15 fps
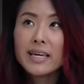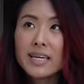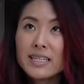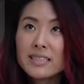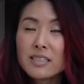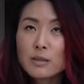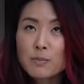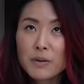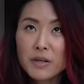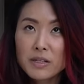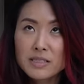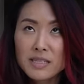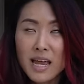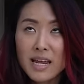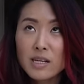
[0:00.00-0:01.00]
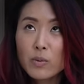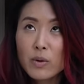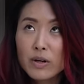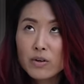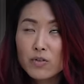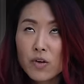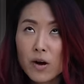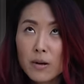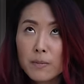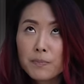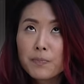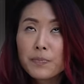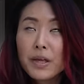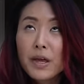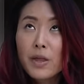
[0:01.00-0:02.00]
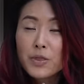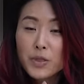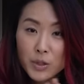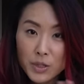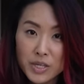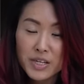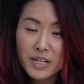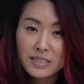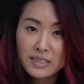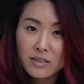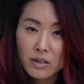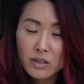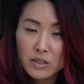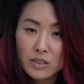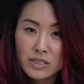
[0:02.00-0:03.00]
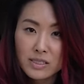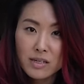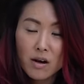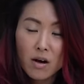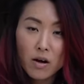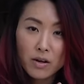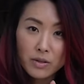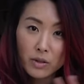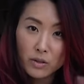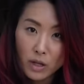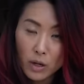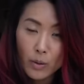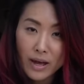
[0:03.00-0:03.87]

He does builds anywhere from $30,000 on the low